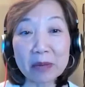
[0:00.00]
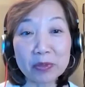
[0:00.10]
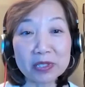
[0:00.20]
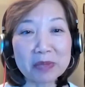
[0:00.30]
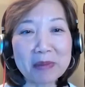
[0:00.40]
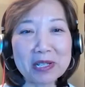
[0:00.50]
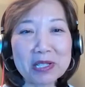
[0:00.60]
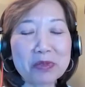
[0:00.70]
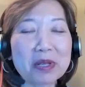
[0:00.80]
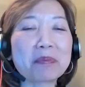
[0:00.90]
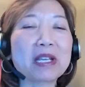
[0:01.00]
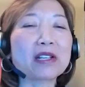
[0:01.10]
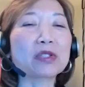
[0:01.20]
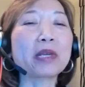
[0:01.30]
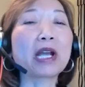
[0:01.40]
at Bristol Myers Squibb
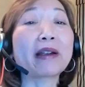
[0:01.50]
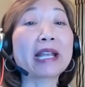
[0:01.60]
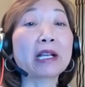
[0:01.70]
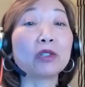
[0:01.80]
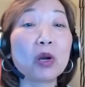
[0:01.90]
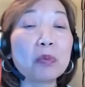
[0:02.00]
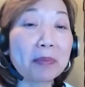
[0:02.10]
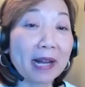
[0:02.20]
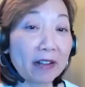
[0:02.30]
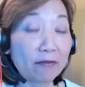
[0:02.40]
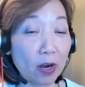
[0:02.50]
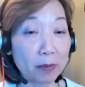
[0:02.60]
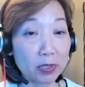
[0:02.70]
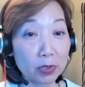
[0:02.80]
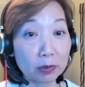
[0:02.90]
because we are a global
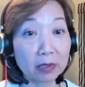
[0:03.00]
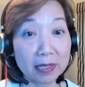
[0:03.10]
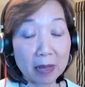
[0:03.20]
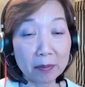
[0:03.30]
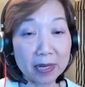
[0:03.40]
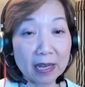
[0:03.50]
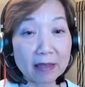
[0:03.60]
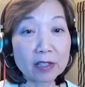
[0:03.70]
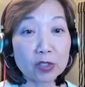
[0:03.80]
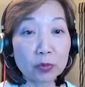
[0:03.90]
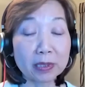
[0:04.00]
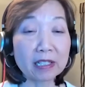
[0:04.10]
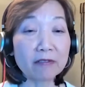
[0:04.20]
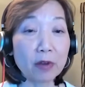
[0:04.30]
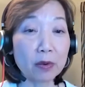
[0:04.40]
biopharmaceutical company that's
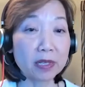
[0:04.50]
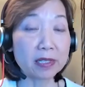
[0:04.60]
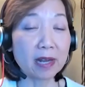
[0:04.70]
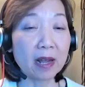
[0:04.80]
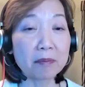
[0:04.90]
really focused